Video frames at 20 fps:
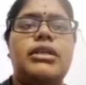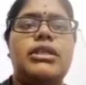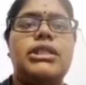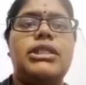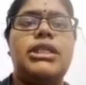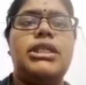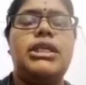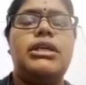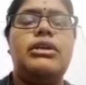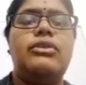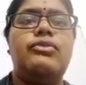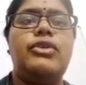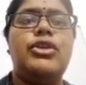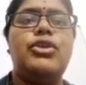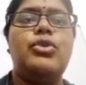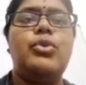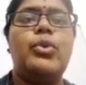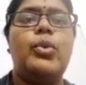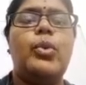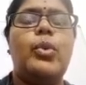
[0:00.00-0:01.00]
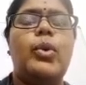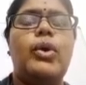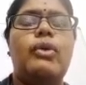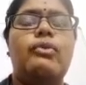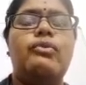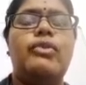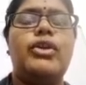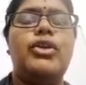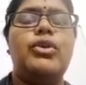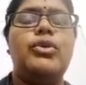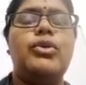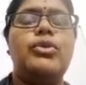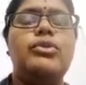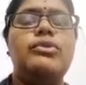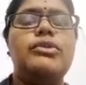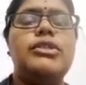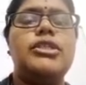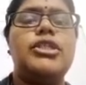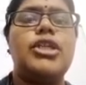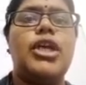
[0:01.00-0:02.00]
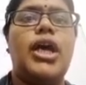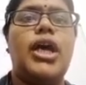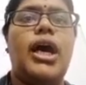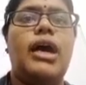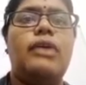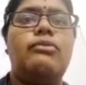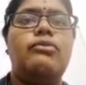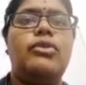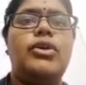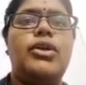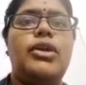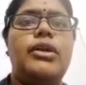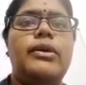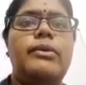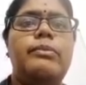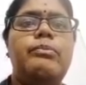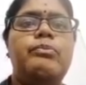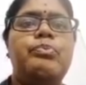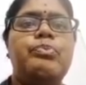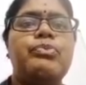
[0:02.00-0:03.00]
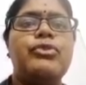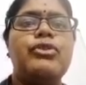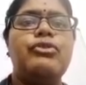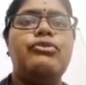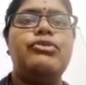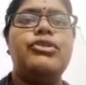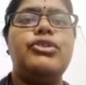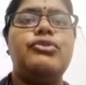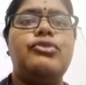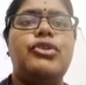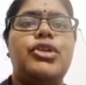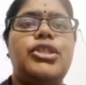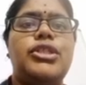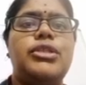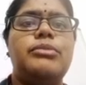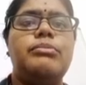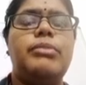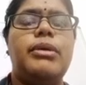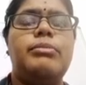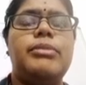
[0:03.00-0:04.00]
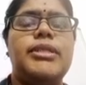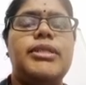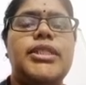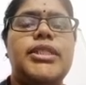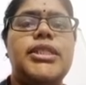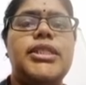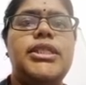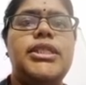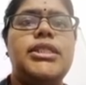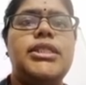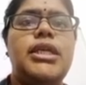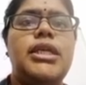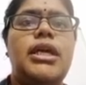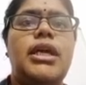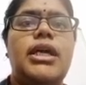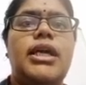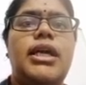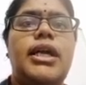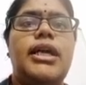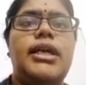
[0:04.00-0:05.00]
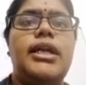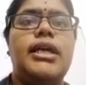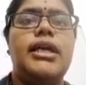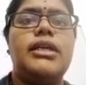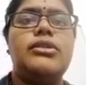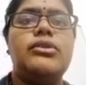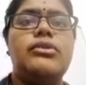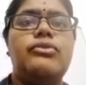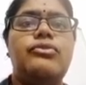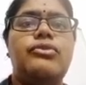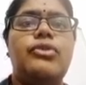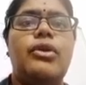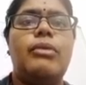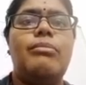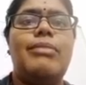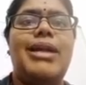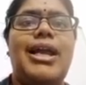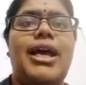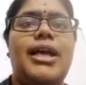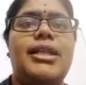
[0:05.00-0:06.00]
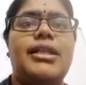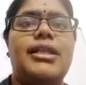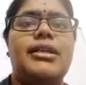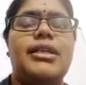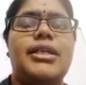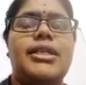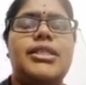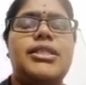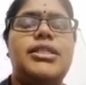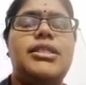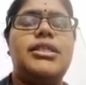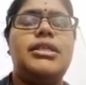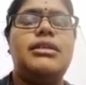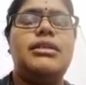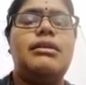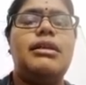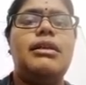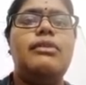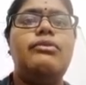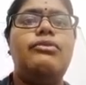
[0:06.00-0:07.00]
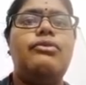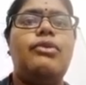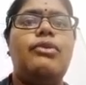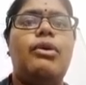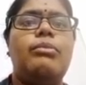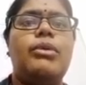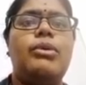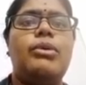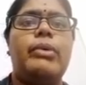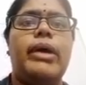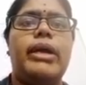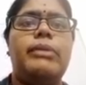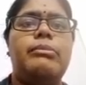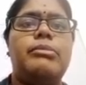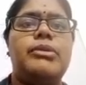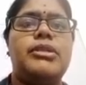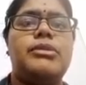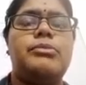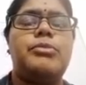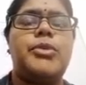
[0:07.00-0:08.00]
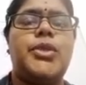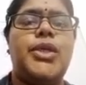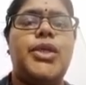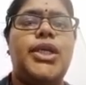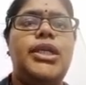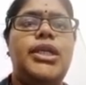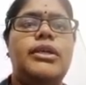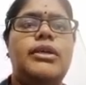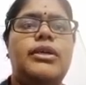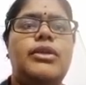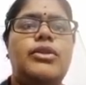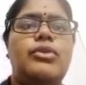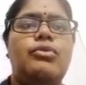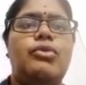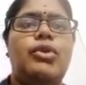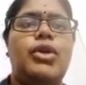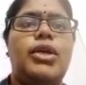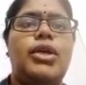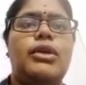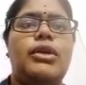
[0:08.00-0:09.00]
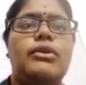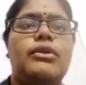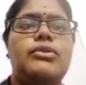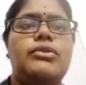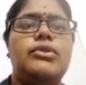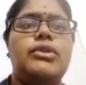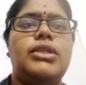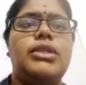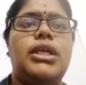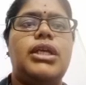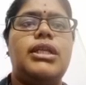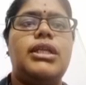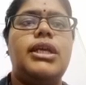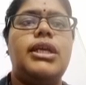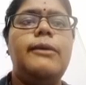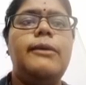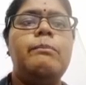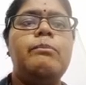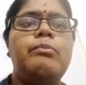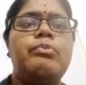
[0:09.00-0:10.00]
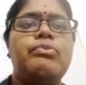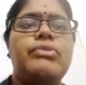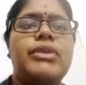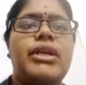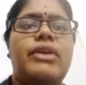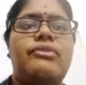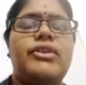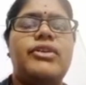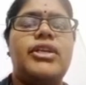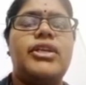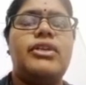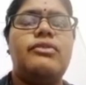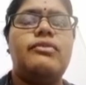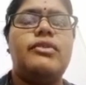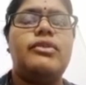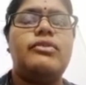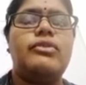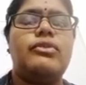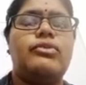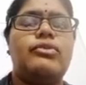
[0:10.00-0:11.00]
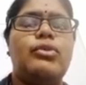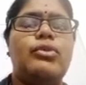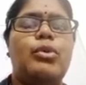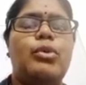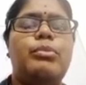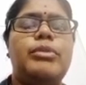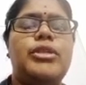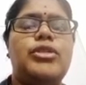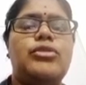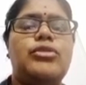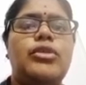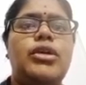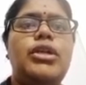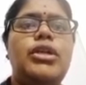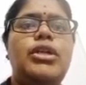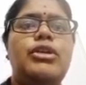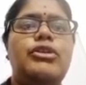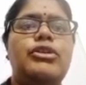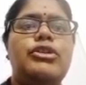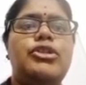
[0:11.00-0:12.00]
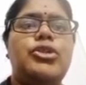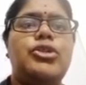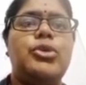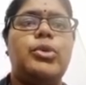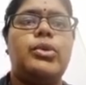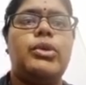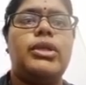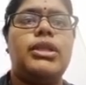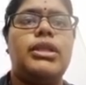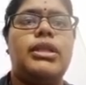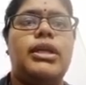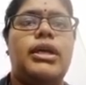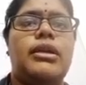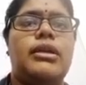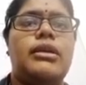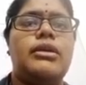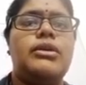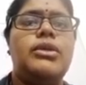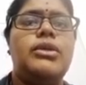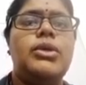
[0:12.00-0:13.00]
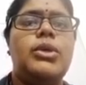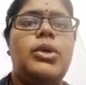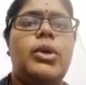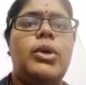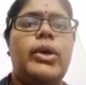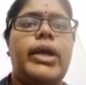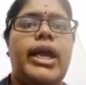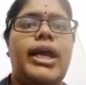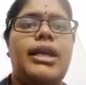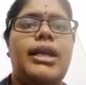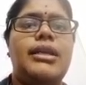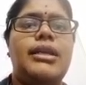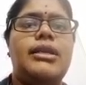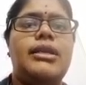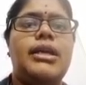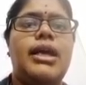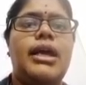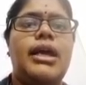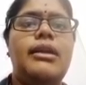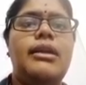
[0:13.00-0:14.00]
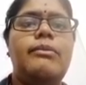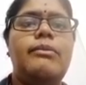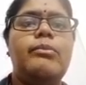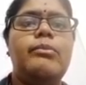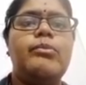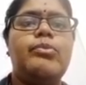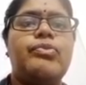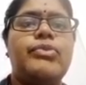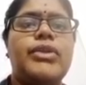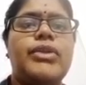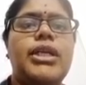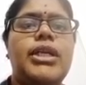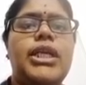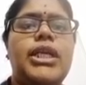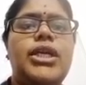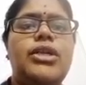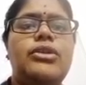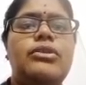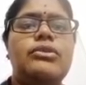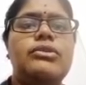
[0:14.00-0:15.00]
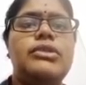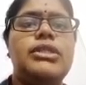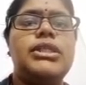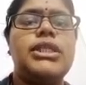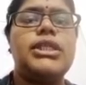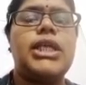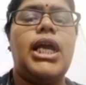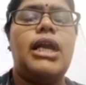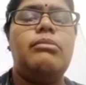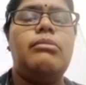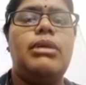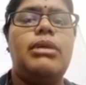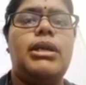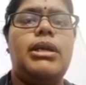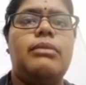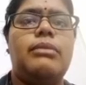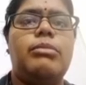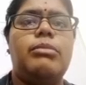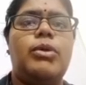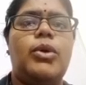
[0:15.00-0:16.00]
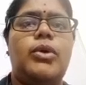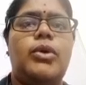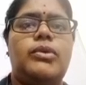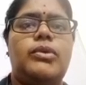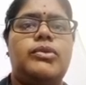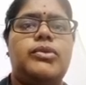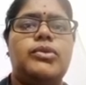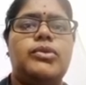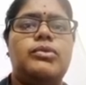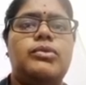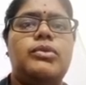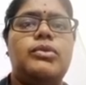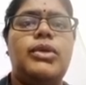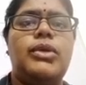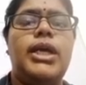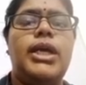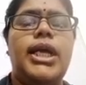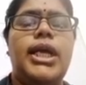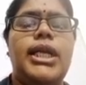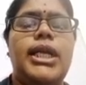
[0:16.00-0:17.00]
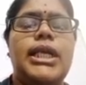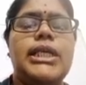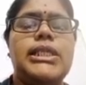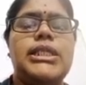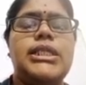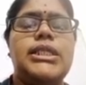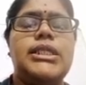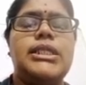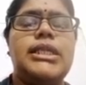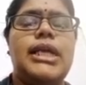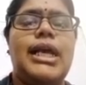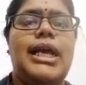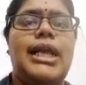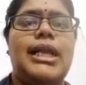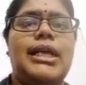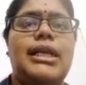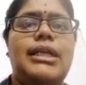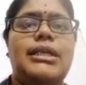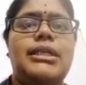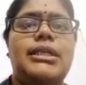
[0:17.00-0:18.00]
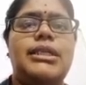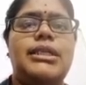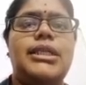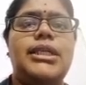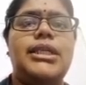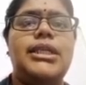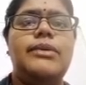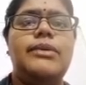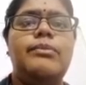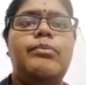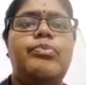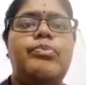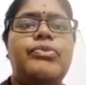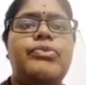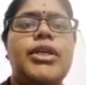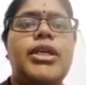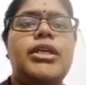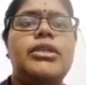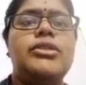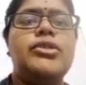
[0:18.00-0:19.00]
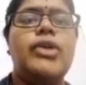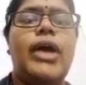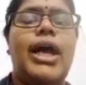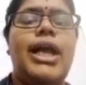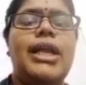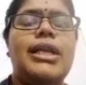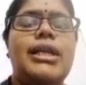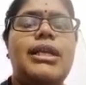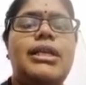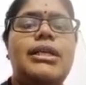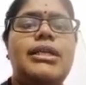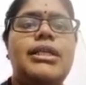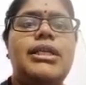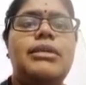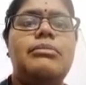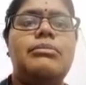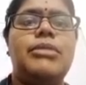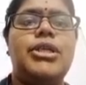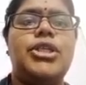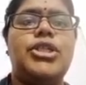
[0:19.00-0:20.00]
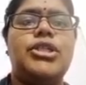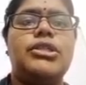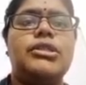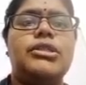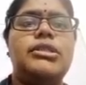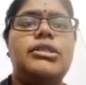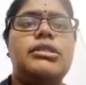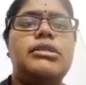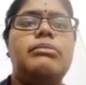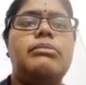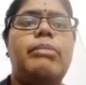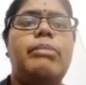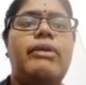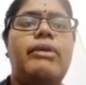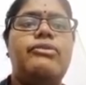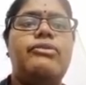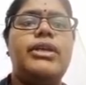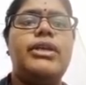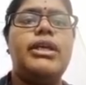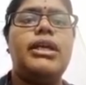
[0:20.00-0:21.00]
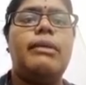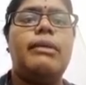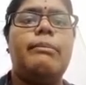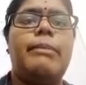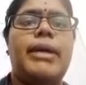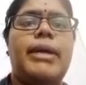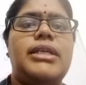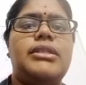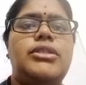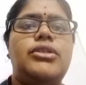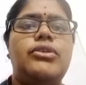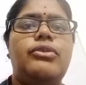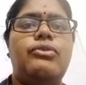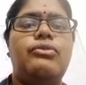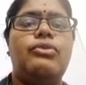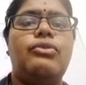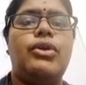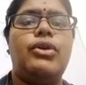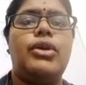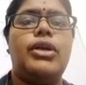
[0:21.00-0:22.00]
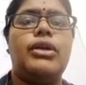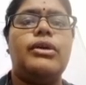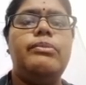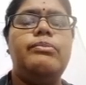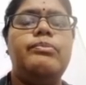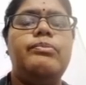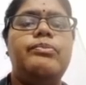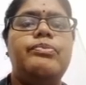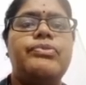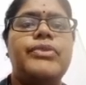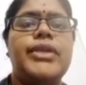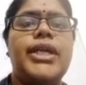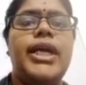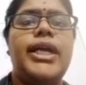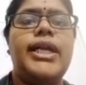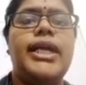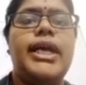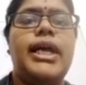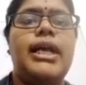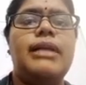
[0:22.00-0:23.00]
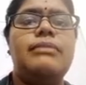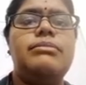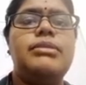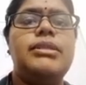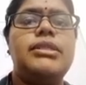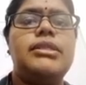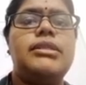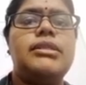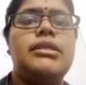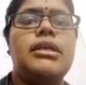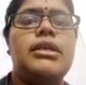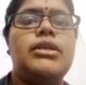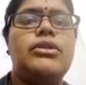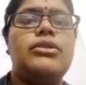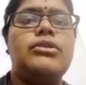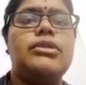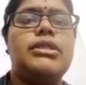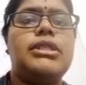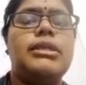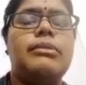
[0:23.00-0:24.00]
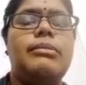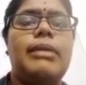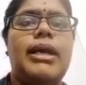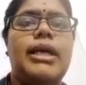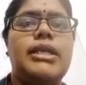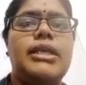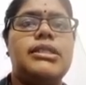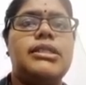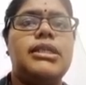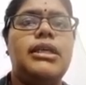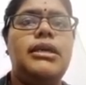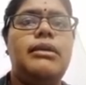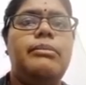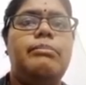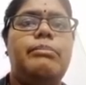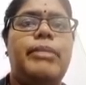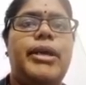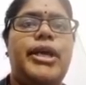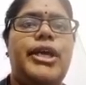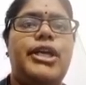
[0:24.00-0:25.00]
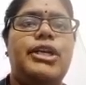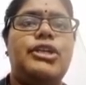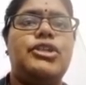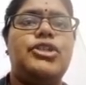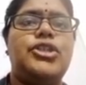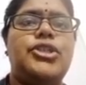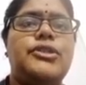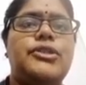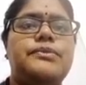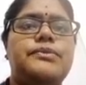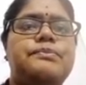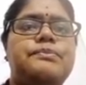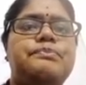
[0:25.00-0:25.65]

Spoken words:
See, when you use the hard water for the washing purposes, it does not form lather. Instead, it will form a white precipitate in the water, so that the effectiveness of soap is not shown in that. Okay, and it can lead to scale buildup also. Next is the alkalinity. So alkalinity measures the buffering capacity of water. It helps to stabilize the pH.